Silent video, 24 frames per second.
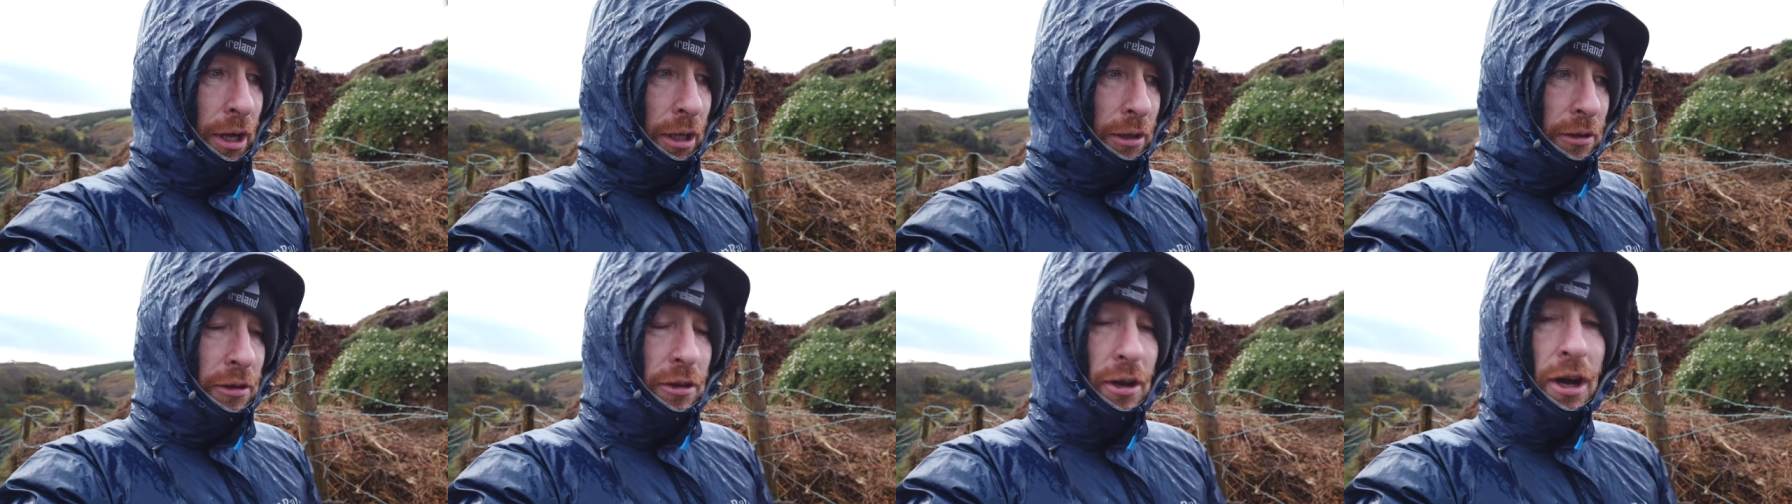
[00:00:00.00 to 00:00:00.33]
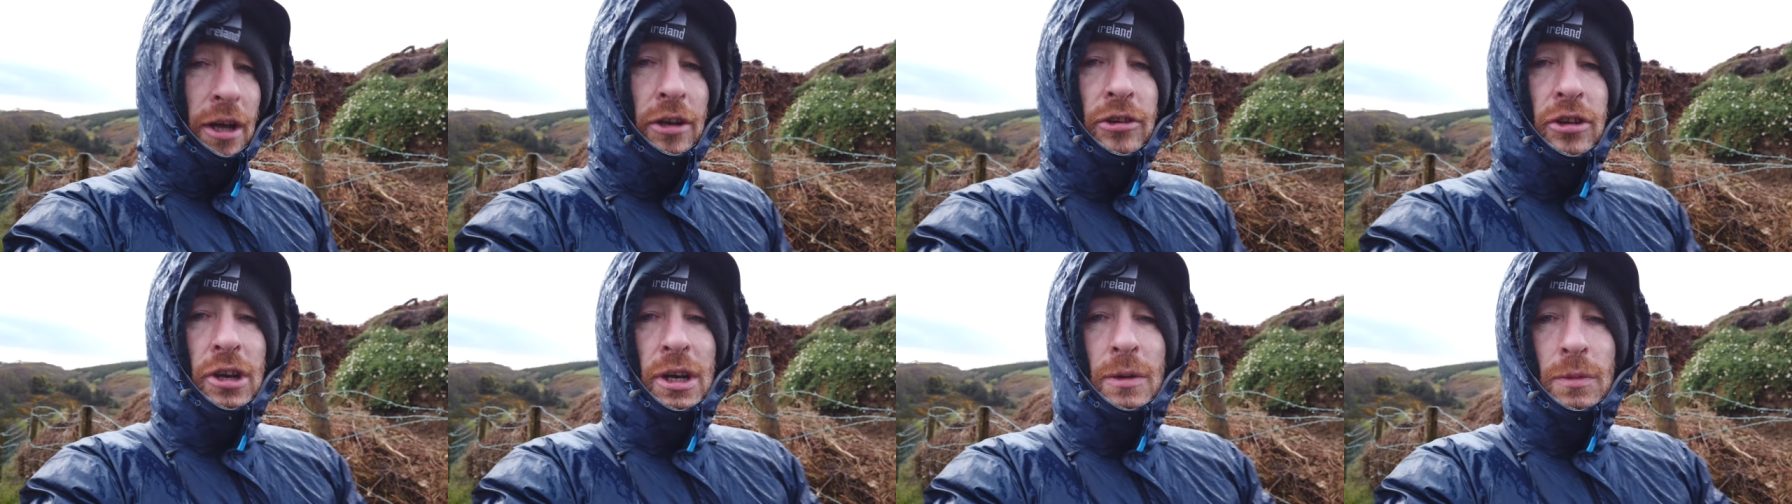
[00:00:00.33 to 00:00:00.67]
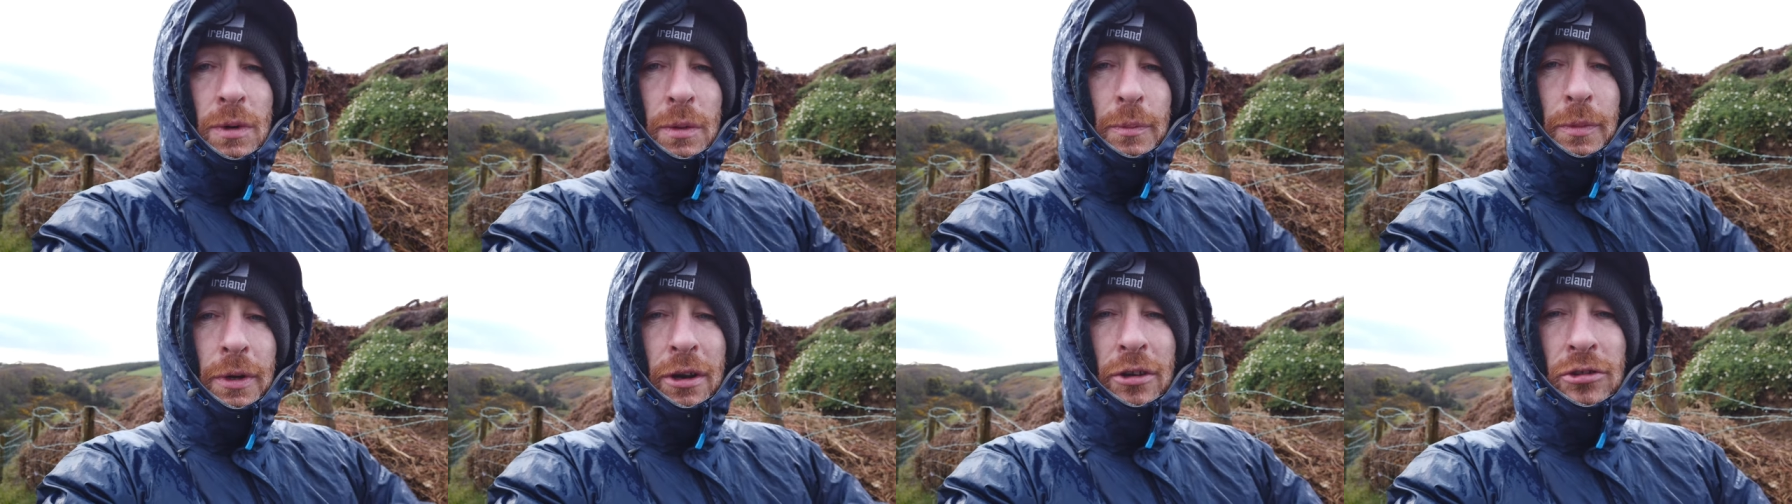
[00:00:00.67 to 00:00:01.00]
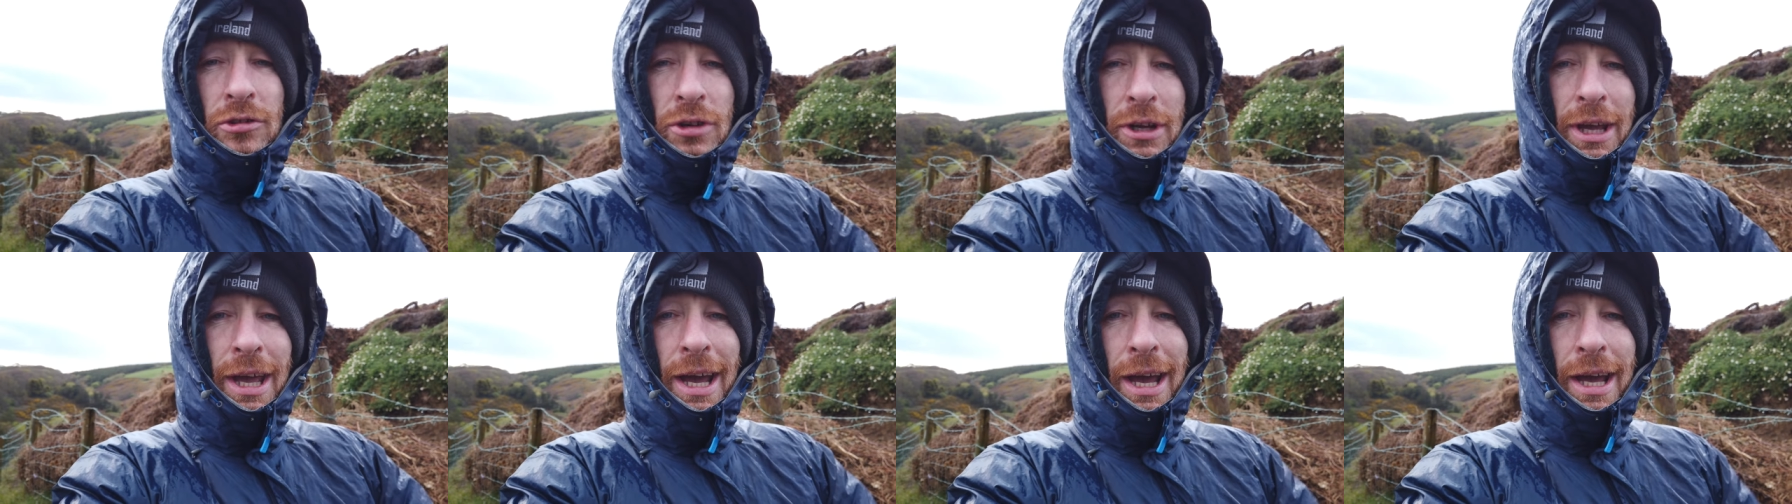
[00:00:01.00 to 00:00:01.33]
Not the ideal one,
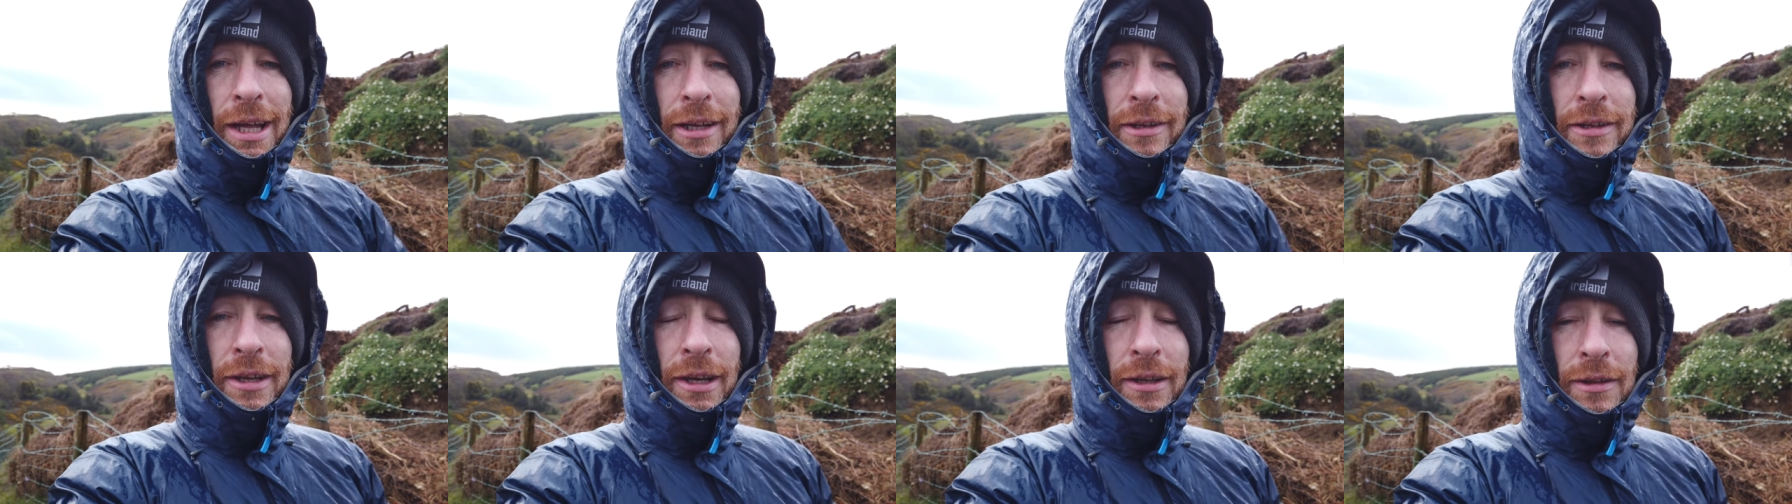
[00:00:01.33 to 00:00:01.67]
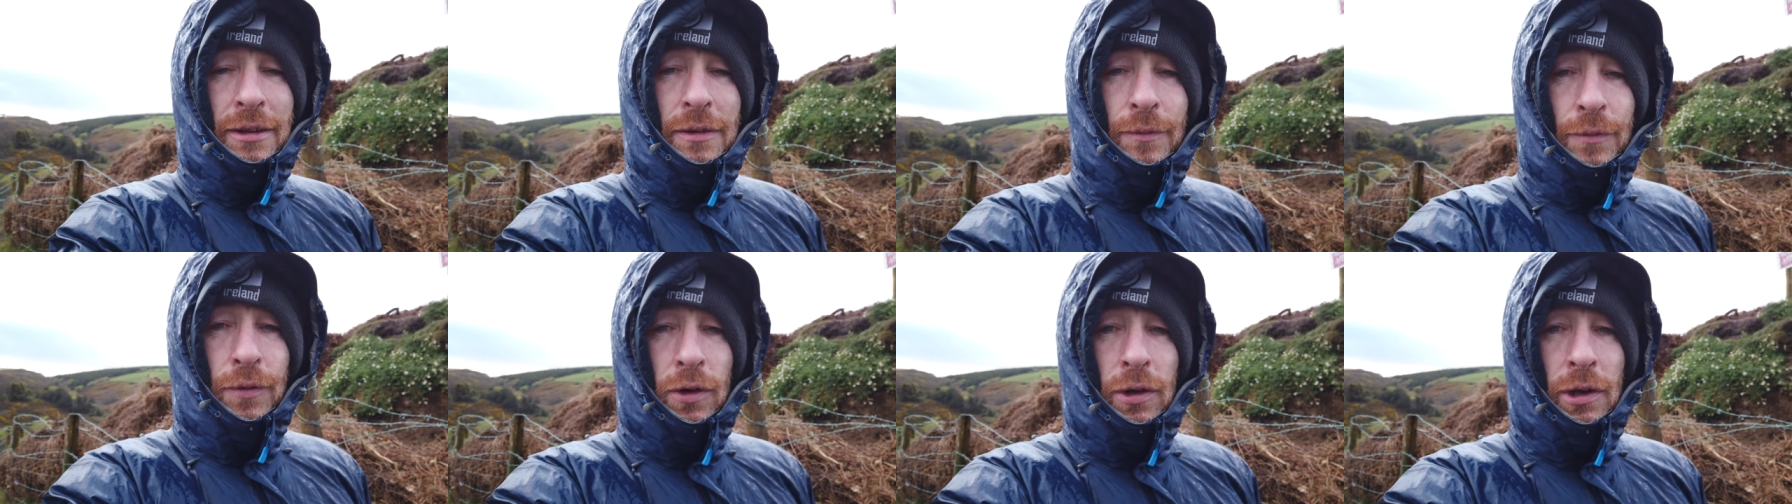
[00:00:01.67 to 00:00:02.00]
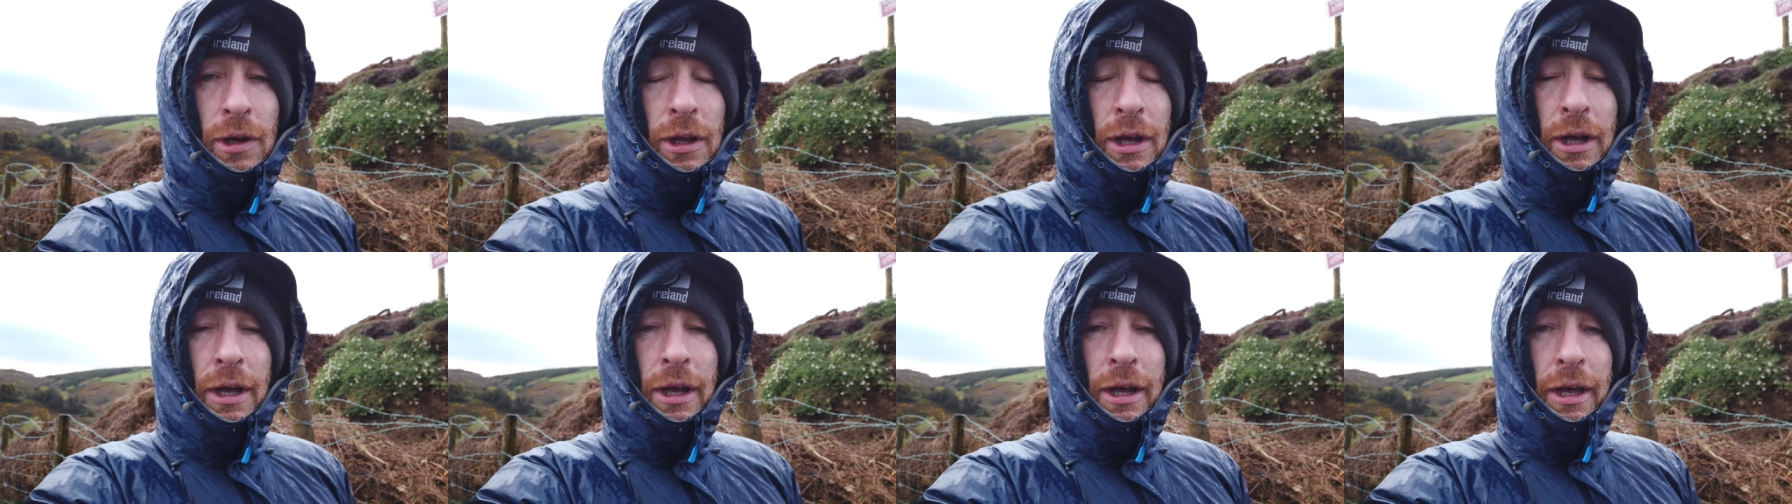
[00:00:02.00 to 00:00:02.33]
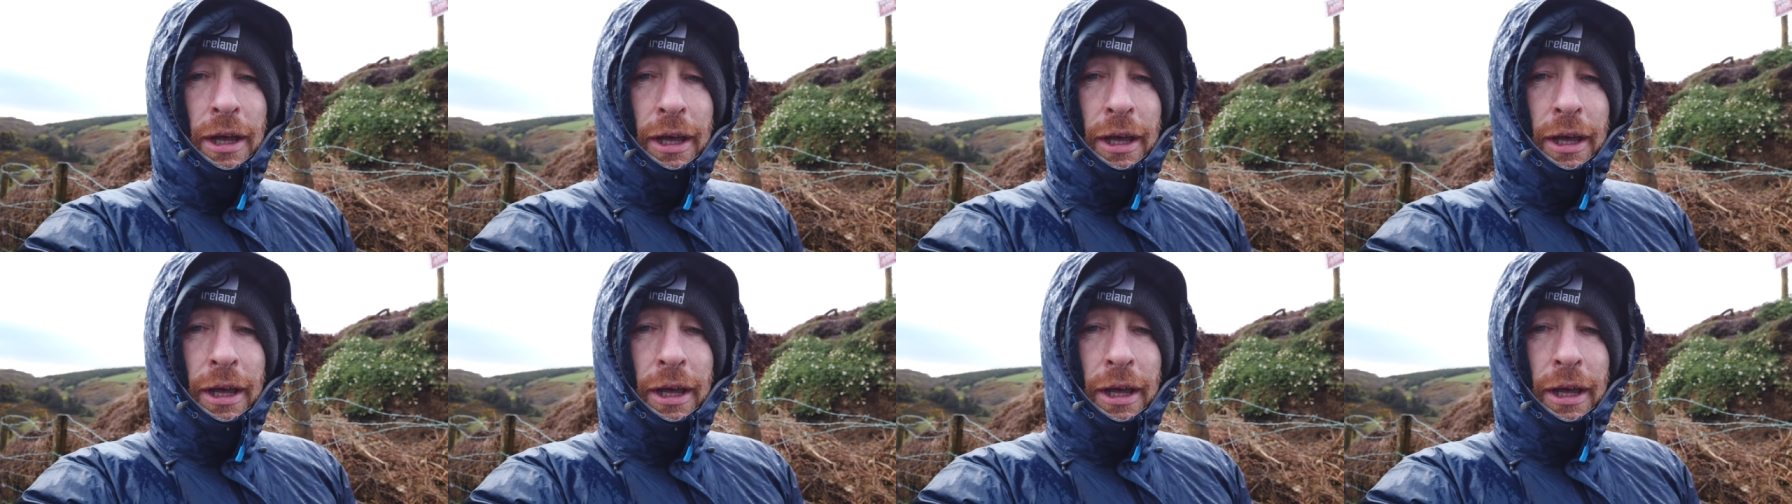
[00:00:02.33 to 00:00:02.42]
because you can't get the full